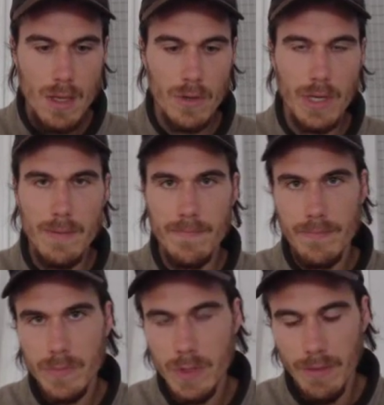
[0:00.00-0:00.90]
Okay,
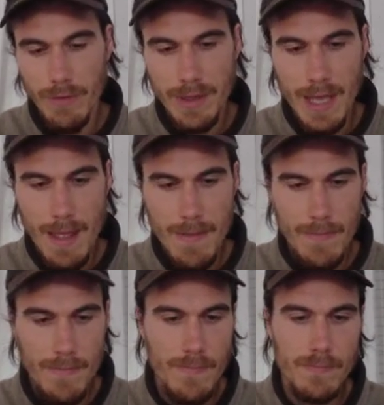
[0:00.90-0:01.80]
so I've read
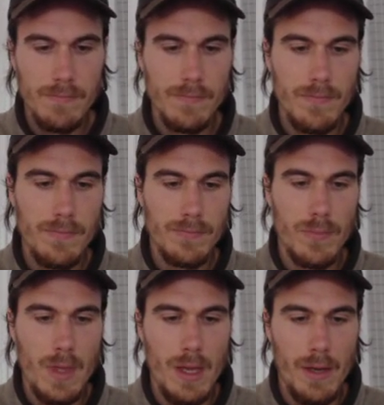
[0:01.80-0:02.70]
that.
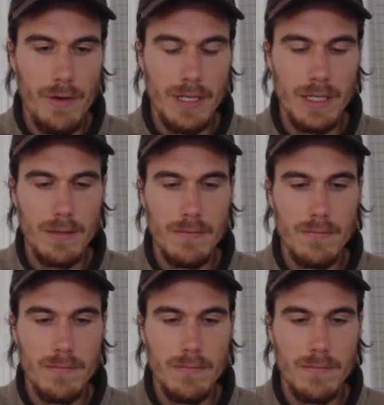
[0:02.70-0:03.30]
I read it.